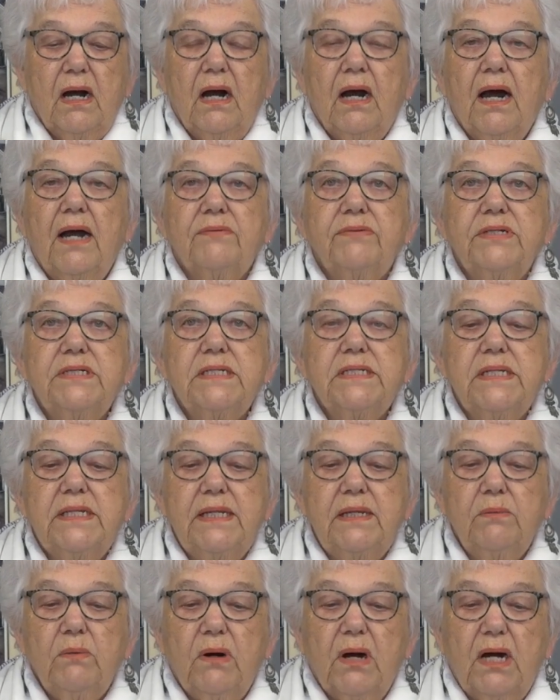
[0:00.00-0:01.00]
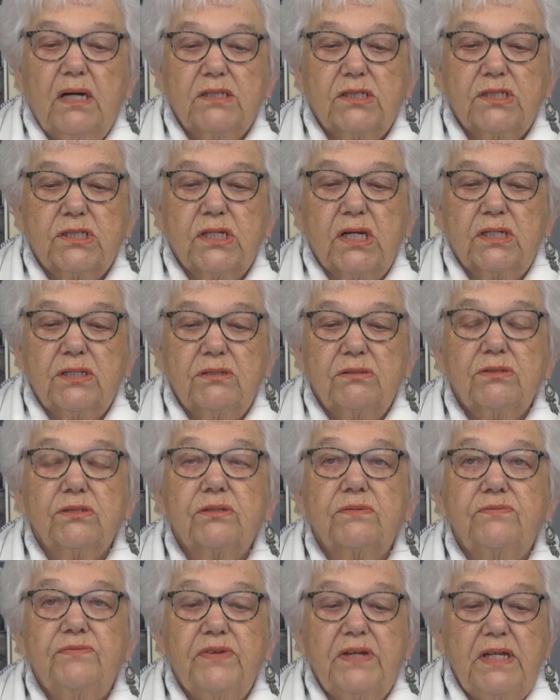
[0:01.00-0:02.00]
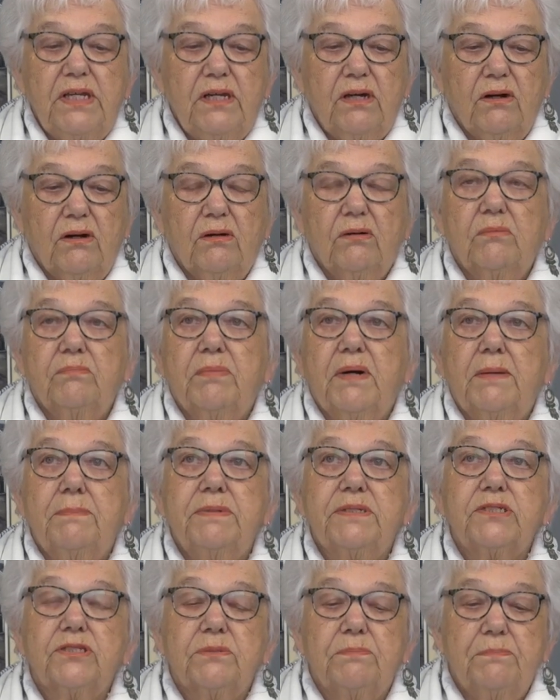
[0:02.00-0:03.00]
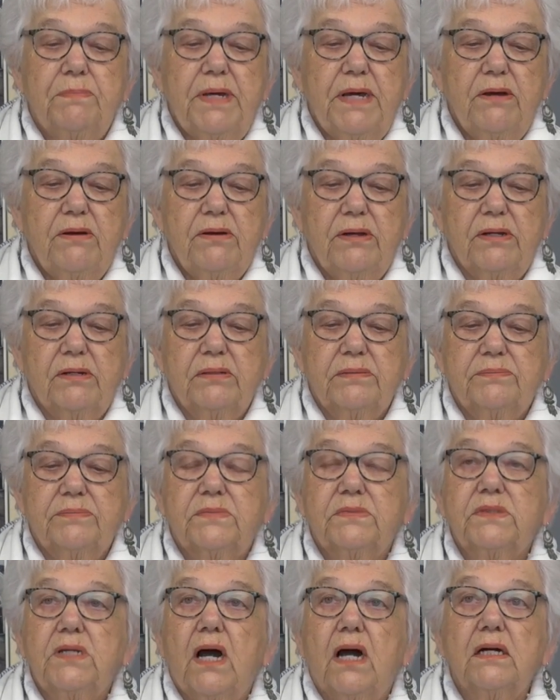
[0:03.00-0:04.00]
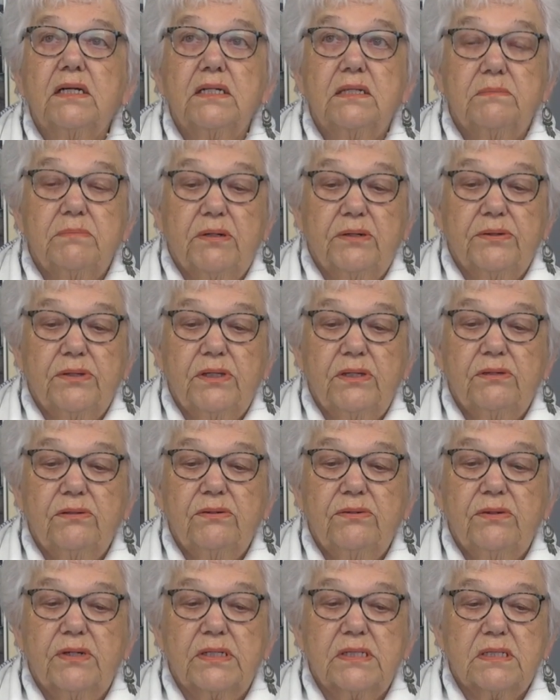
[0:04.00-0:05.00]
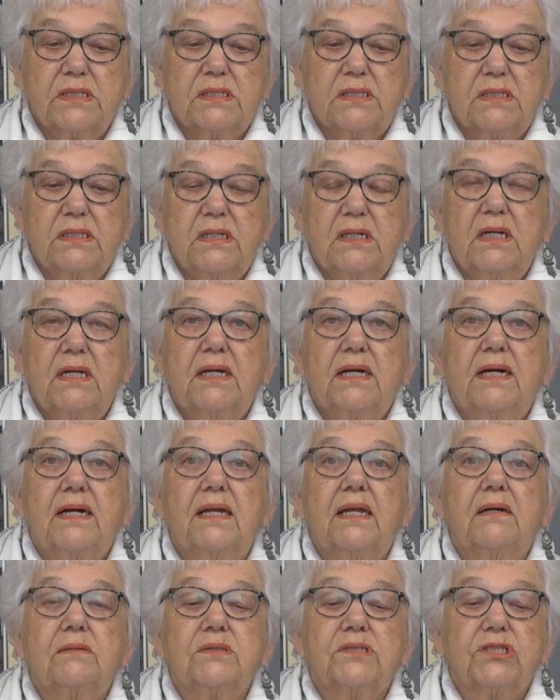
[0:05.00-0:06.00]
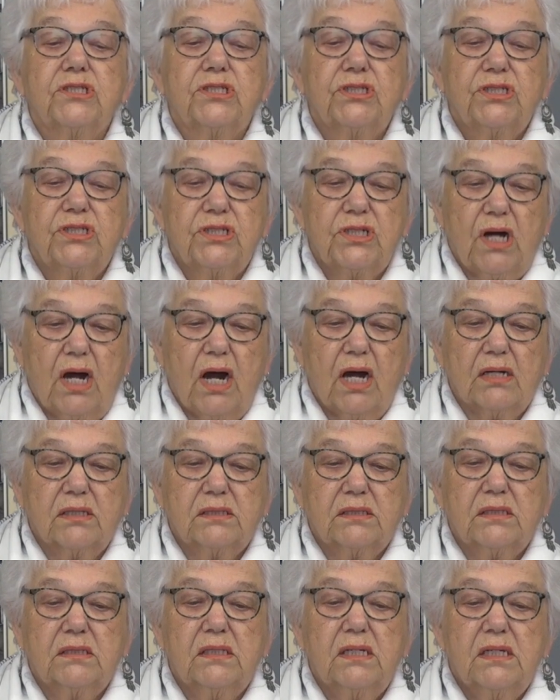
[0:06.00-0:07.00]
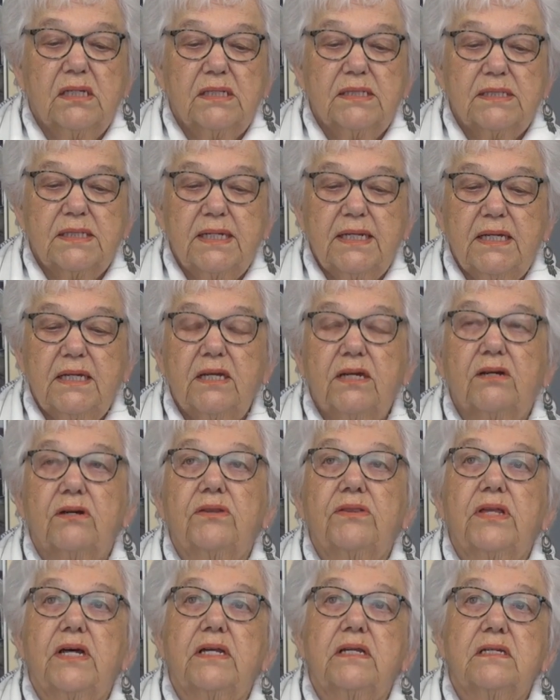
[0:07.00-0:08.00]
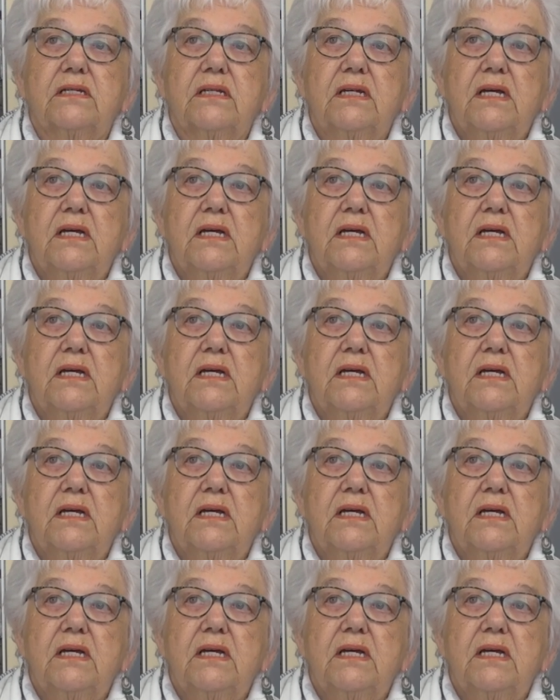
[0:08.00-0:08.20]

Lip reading: I recently watched a YouTube video by Bishop Barron talking about the Eucharist, and I was shocked to hear that